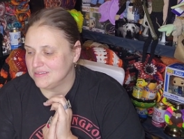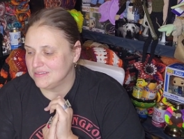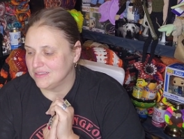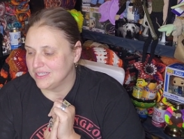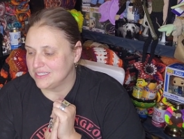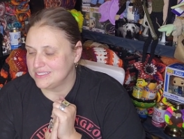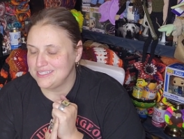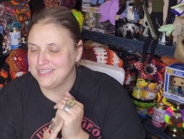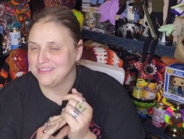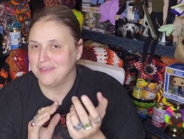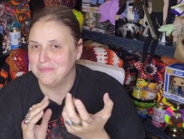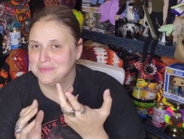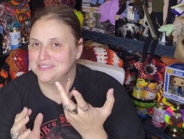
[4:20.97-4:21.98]
like seeing
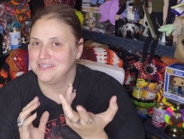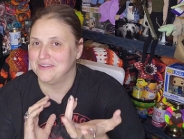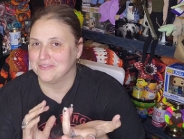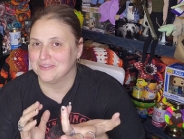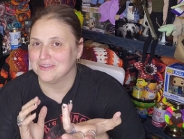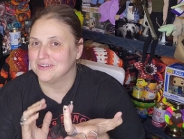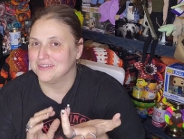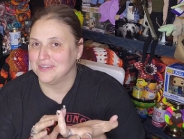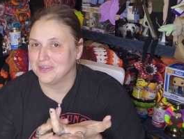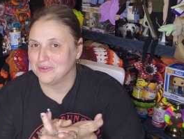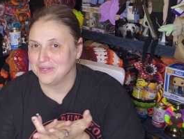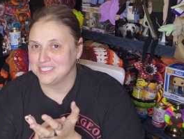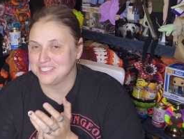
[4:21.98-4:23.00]
them is never a
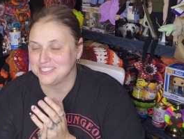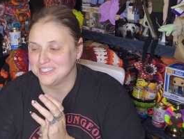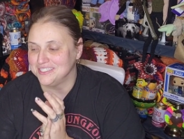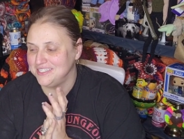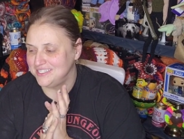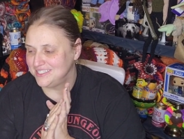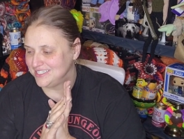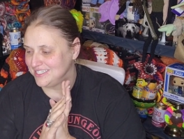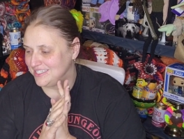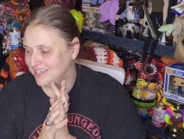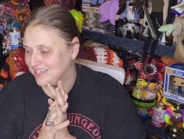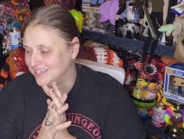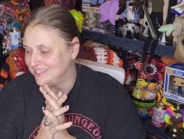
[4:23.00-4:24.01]
question.
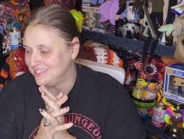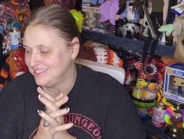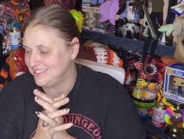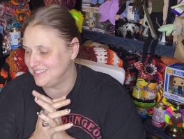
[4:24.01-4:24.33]
Uh,